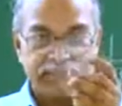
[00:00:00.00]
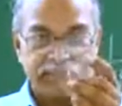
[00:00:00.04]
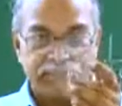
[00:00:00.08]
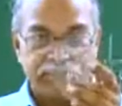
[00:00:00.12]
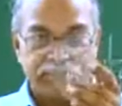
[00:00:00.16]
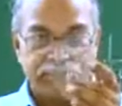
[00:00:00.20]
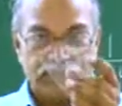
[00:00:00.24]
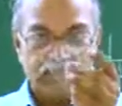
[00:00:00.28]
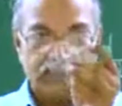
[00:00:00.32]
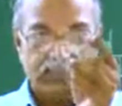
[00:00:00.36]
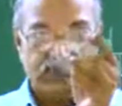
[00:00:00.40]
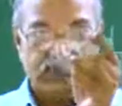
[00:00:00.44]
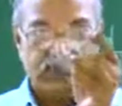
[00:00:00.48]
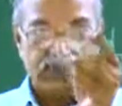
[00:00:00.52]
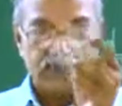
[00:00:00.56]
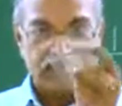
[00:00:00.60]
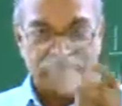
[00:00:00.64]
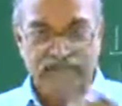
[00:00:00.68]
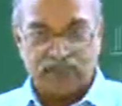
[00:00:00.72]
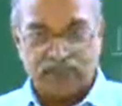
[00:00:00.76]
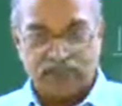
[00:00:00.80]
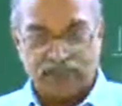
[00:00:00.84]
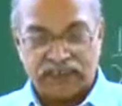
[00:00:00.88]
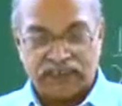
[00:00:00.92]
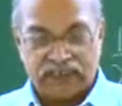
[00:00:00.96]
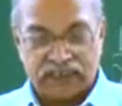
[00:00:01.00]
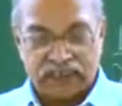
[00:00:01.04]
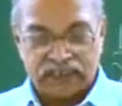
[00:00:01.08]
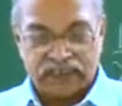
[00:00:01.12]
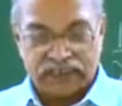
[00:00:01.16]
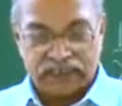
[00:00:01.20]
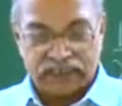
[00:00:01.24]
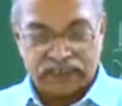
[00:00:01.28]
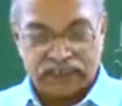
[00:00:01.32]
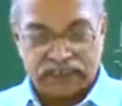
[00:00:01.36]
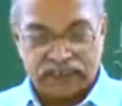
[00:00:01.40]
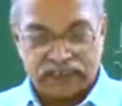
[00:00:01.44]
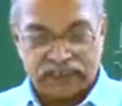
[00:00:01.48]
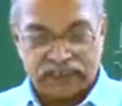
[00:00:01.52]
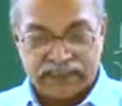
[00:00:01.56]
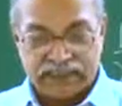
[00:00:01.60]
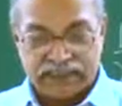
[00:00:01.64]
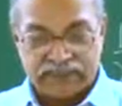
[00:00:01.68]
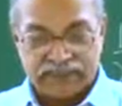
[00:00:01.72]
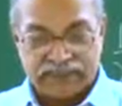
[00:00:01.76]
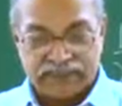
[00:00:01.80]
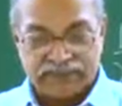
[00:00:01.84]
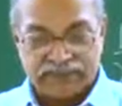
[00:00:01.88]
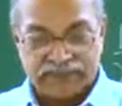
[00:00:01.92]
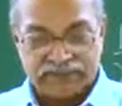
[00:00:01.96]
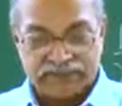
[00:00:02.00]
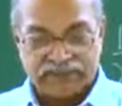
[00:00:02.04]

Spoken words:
So on one of the glass slides